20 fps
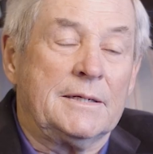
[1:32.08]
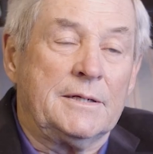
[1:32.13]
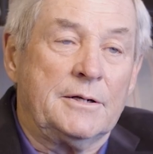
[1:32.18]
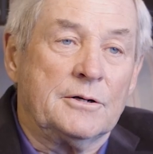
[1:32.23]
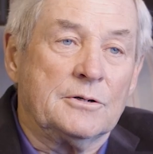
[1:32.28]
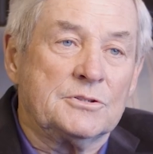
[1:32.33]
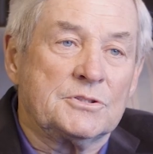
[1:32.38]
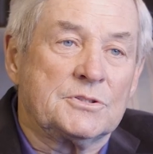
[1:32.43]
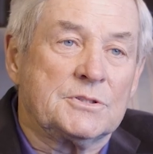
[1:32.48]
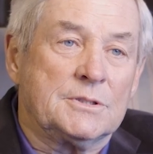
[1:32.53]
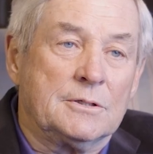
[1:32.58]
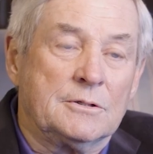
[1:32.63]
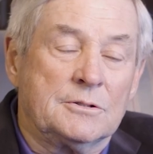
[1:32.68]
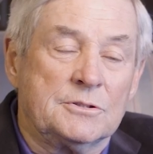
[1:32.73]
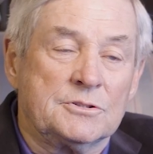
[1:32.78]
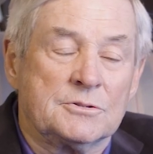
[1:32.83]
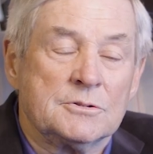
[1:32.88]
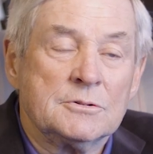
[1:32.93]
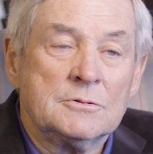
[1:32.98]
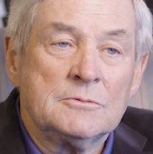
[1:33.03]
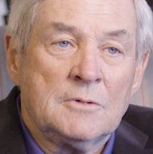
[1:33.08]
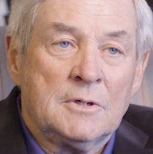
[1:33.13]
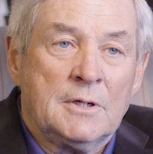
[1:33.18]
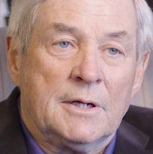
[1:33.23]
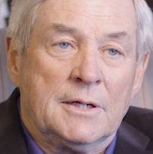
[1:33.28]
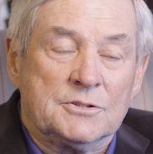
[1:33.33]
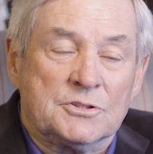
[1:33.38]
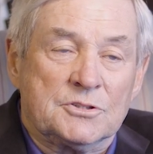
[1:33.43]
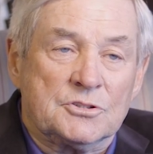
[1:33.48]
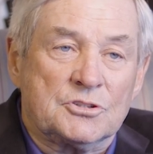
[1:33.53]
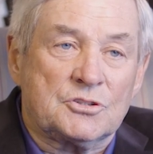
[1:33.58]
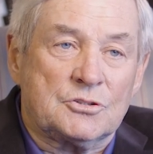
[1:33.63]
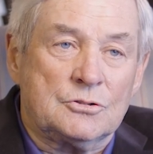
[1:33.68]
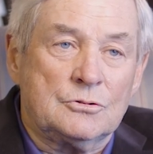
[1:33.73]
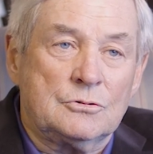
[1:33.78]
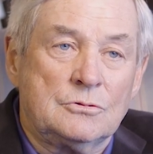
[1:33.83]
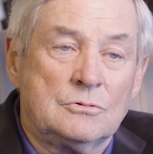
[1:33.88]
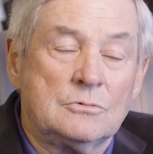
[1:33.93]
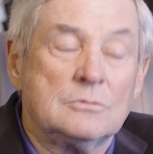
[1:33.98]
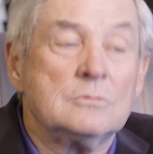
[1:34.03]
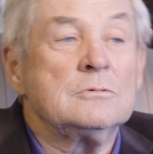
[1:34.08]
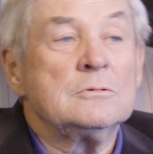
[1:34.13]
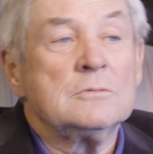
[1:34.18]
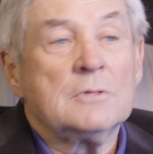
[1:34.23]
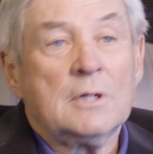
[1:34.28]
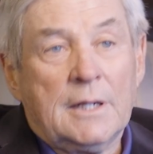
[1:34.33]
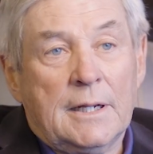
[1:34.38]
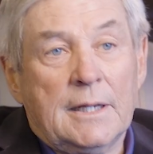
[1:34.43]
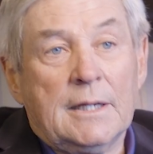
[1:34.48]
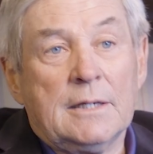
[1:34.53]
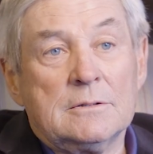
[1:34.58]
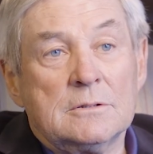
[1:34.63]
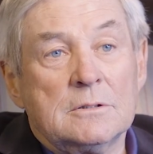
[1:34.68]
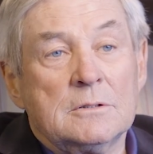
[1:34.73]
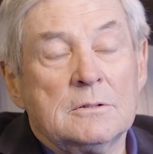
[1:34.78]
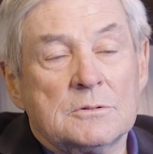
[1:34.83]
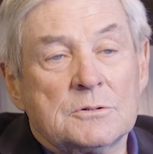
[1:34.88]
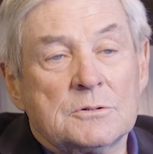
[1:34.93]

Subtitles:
years here as a student and